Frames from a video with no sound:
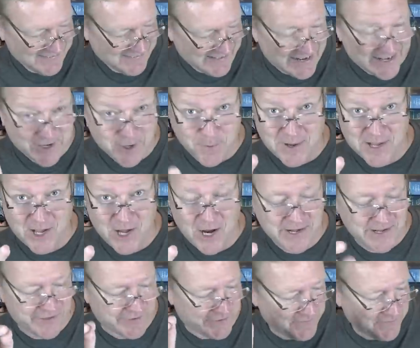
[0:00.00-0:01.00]
I know my
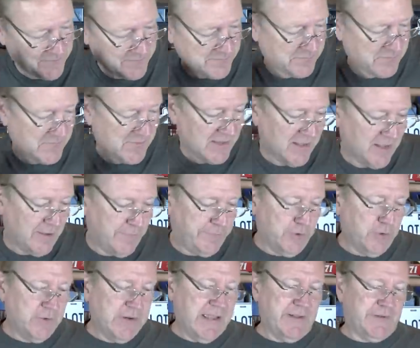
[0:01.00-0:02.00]
audience. A
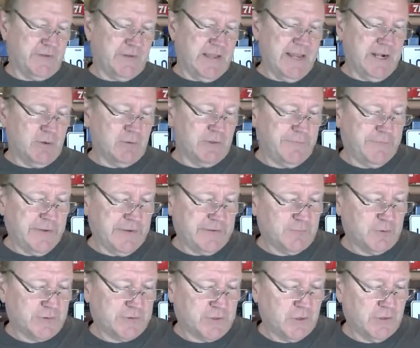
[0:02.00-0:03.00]
few days later, when the
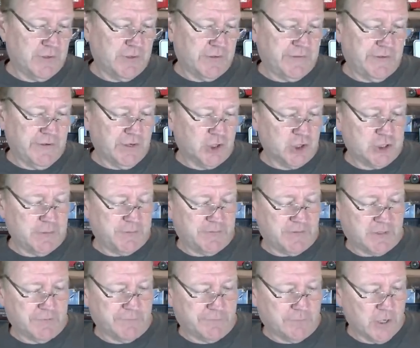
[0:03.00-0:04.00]
victim returned to the dealership
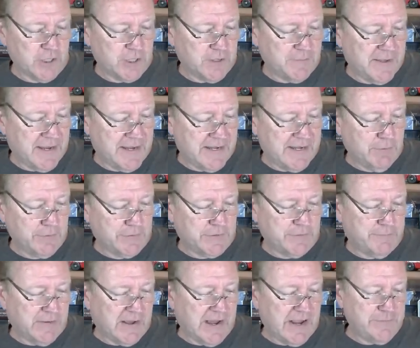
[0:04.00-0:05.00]
to confront the man, he was
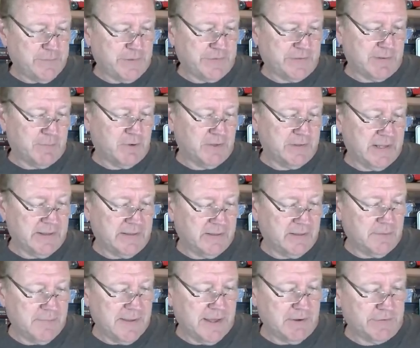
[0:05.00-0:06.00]
advised by someone
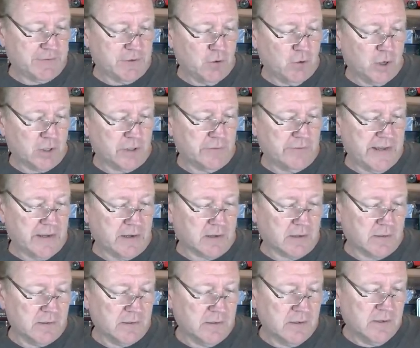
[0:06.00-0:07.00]
that the man was no longer
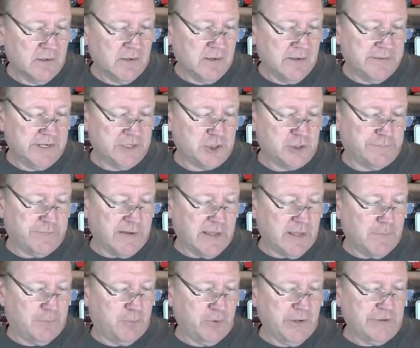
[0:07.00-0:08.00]
there. They should
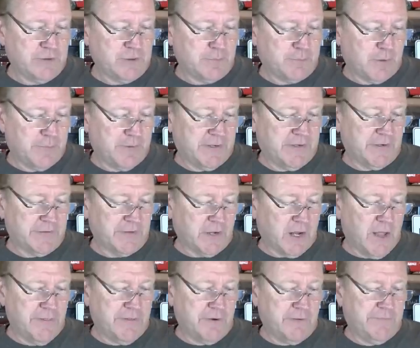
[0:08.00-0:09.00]
file a police report because
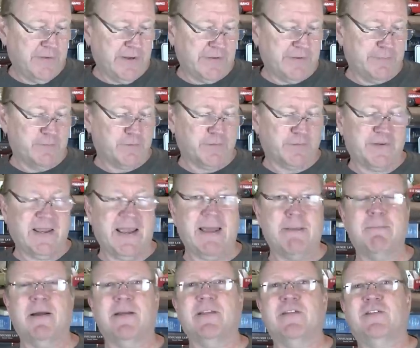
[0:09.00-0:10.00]
other victims were
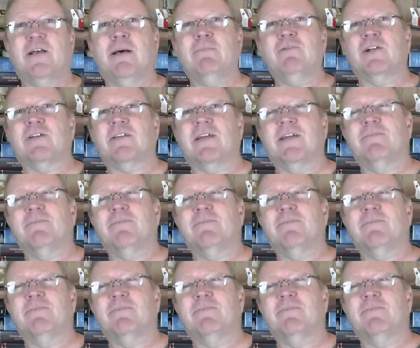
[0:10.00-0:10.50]
scammed by the subject.